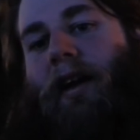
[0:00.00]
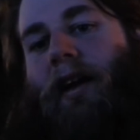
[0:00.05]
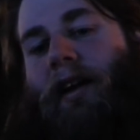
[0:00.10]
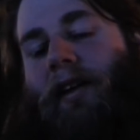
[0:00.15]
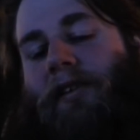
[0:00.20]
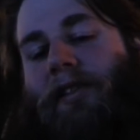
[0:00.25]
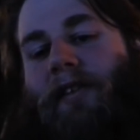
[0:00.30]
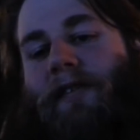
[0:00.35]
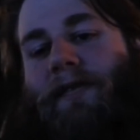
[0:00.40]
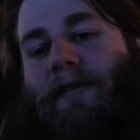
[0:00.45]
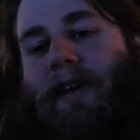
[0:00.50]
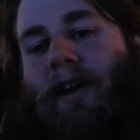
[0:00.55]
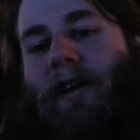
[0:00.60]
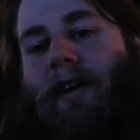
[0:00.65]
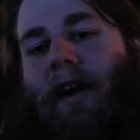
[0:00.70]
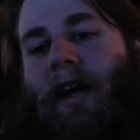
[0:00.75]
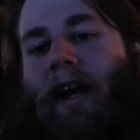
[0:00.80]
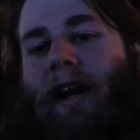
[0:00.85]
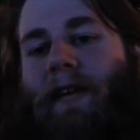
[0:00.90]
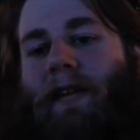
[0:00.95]
is the
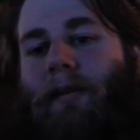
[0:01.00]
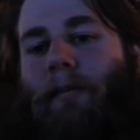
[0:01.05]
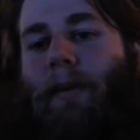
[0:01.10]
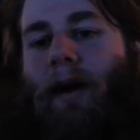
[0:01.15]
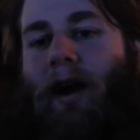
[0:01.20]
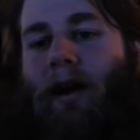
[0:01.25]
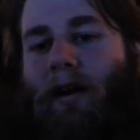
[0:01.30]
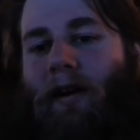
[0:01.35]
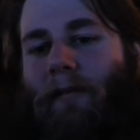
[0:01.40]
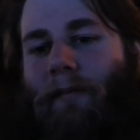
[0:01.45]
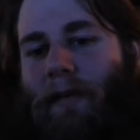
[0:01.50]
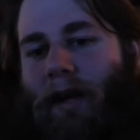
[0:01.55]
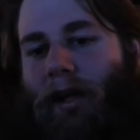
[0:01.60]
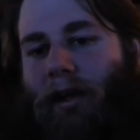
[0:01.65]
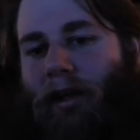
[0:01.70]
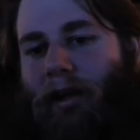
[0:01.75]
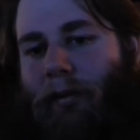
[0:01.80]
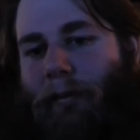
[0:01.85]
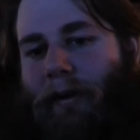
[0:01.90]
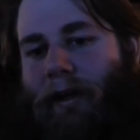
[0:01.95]
fear getting the better of me a
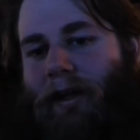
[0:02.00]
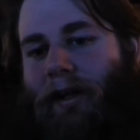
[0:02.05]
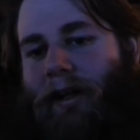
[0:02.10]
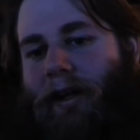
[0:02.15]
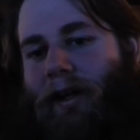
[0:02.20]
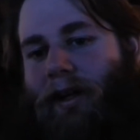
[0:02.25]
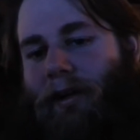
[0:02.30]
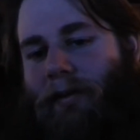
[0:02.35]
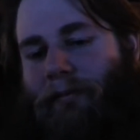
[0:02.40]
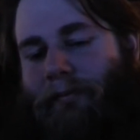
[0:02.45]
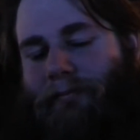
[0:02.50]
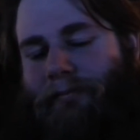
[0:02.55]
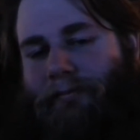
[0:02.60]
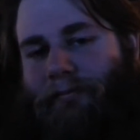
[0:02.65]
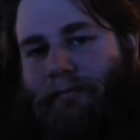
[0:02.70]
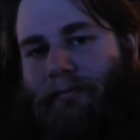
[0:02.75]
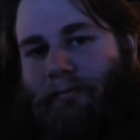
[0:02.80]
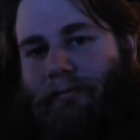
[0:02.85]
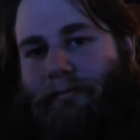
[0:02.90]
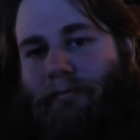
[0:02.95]
little bit here?
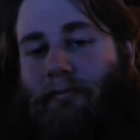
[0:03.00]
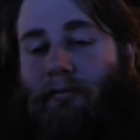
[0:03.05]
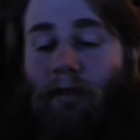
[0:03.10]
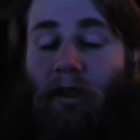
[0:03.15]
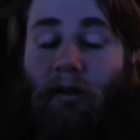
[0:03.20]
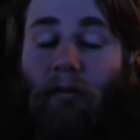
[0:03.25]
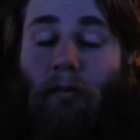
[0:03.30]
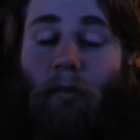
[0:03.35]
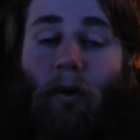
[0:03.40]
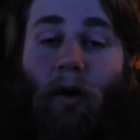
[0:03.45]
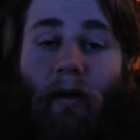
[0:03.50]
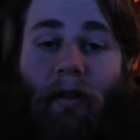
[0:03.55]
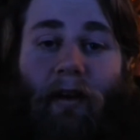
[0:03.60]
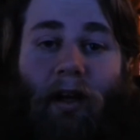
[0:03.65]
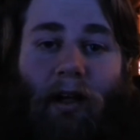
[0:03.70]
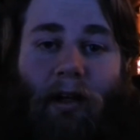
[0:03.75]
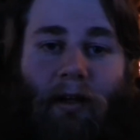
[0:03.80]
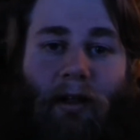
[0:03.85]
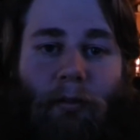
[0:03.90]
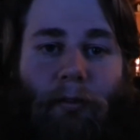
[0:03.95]
More than
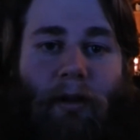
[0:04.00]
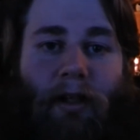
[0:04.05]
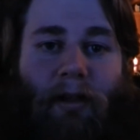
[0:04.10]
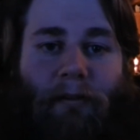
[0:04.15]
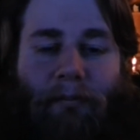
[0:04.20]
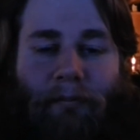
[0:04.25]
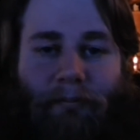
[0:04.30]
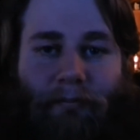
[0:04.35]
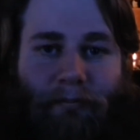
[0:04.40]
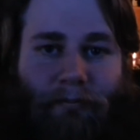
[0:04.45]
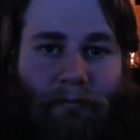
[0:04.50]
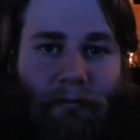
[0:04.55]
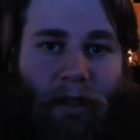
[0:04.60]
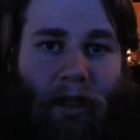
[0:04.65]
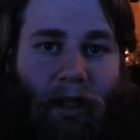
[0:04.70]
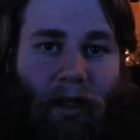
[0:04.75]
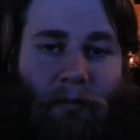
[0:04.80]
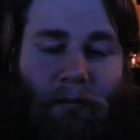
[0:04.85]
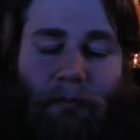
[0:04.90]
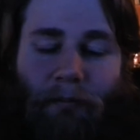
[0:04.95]
a little bit,
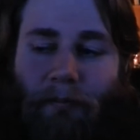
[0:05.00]
yeah.